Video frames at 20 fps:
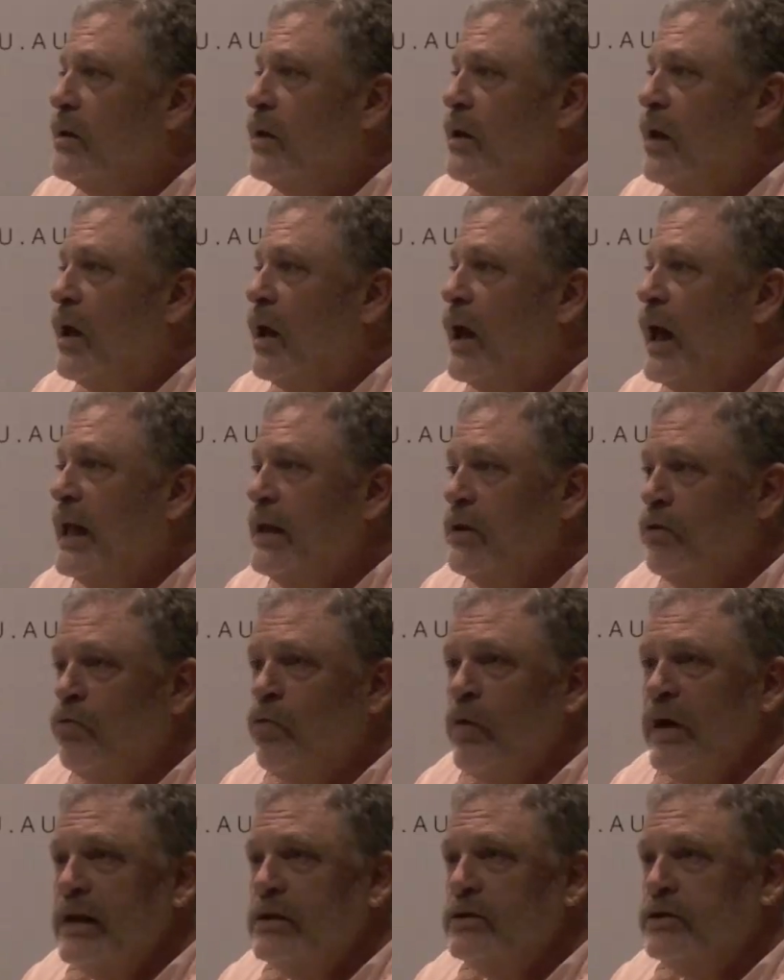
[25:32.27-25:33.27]
and
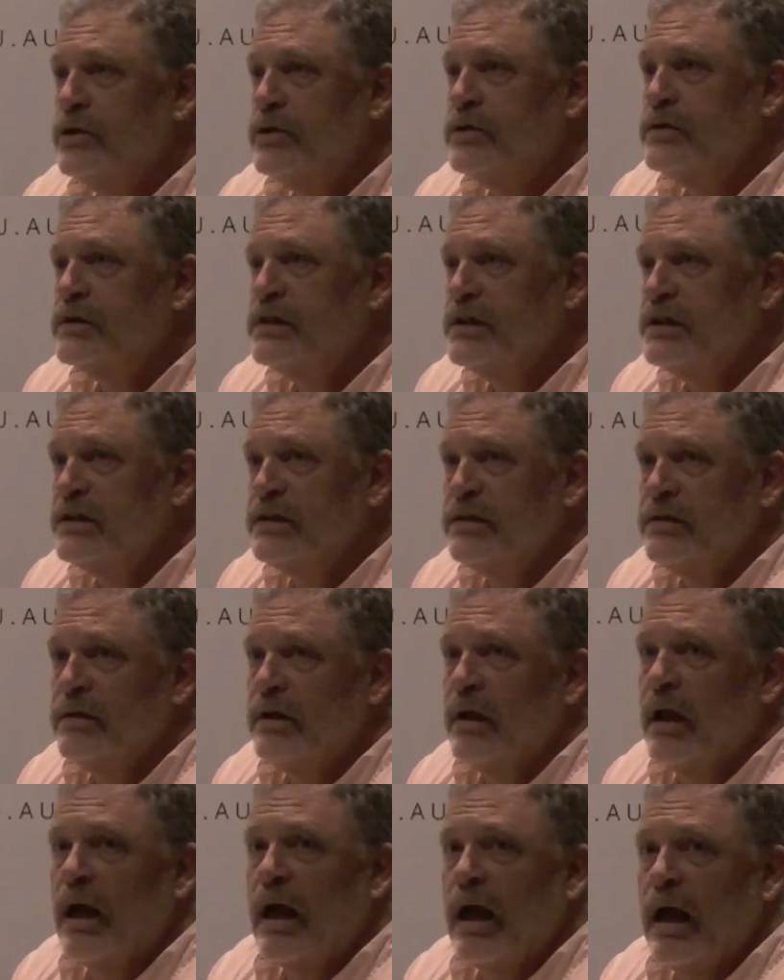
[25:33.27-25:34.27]
realtors,
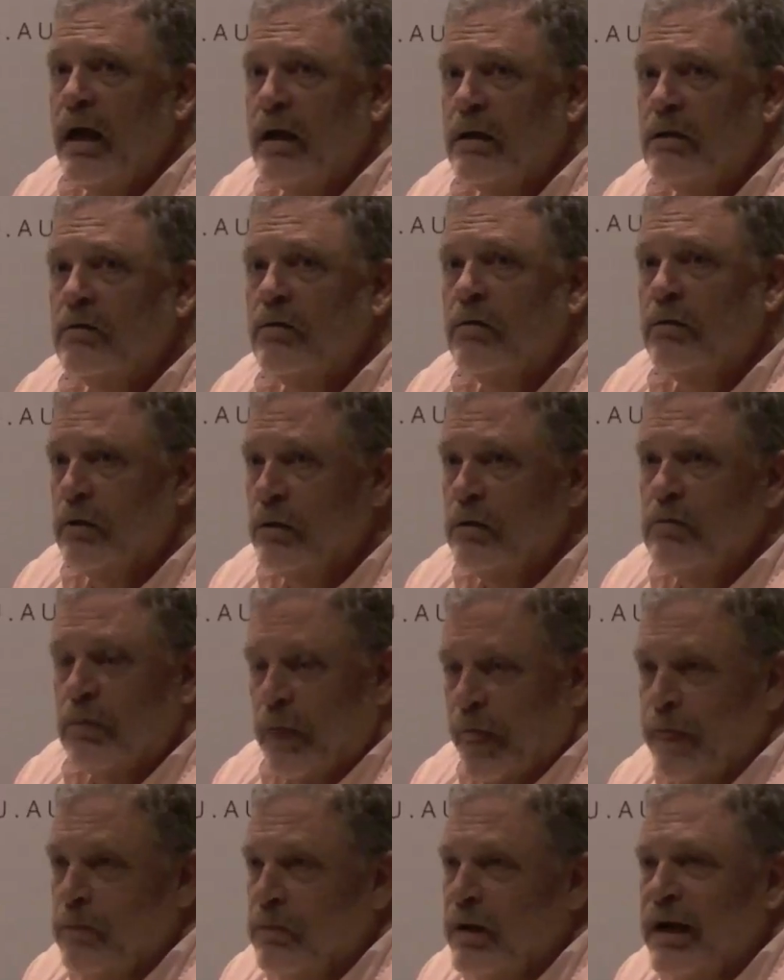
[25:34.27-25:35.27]

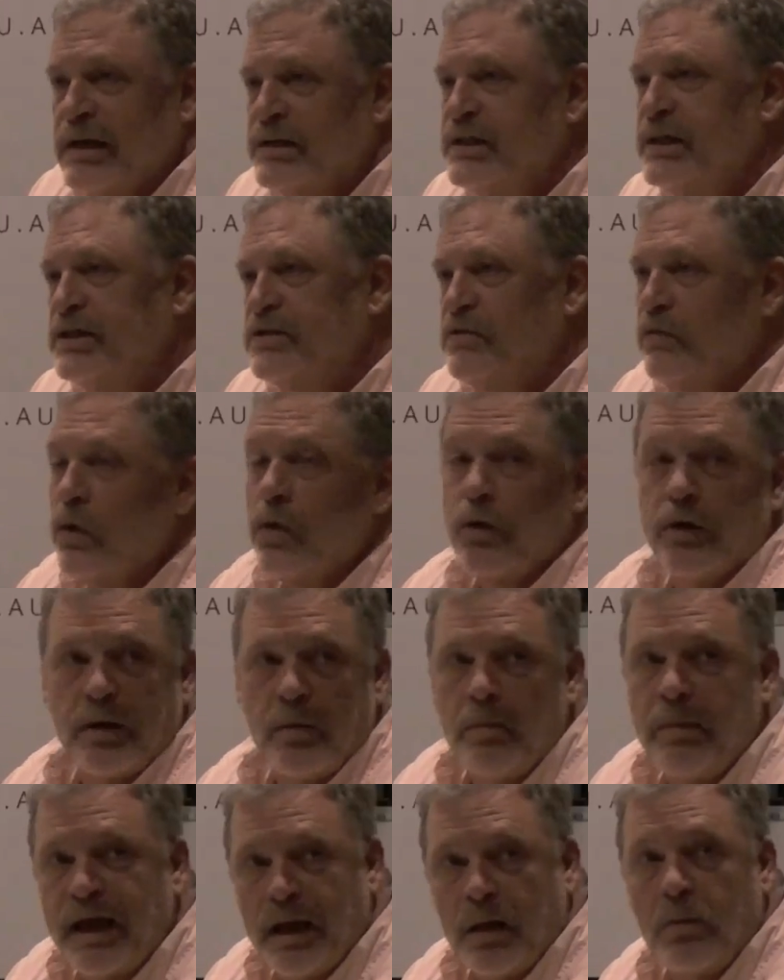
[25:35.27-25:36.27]
and because it's Florida,
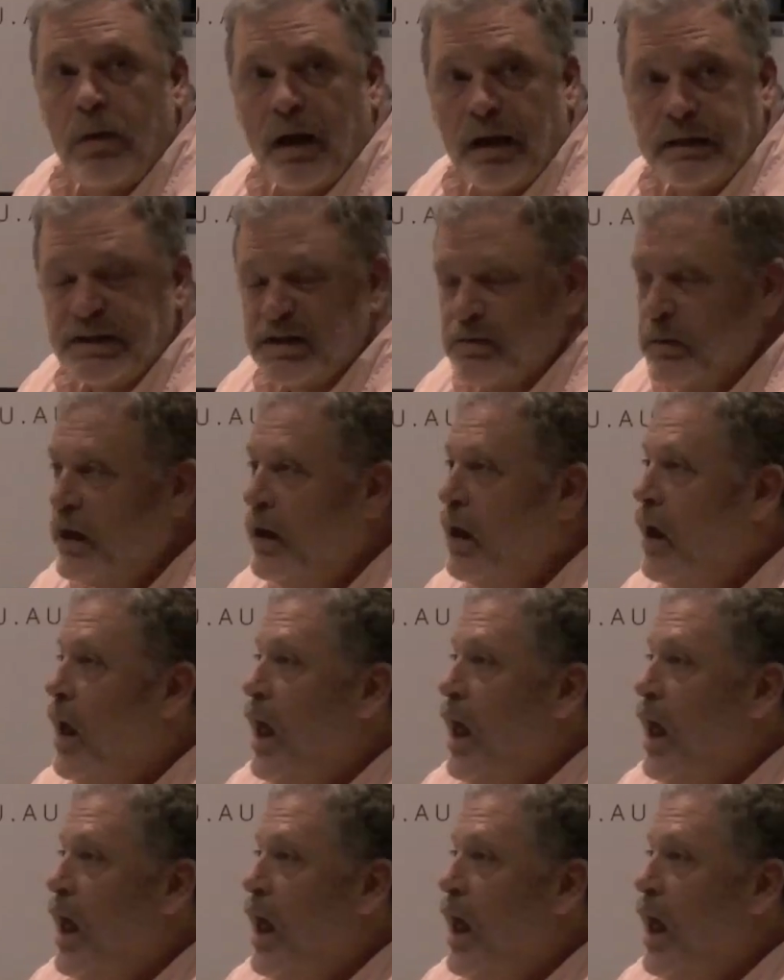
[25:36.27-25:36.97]
bail bondsmen,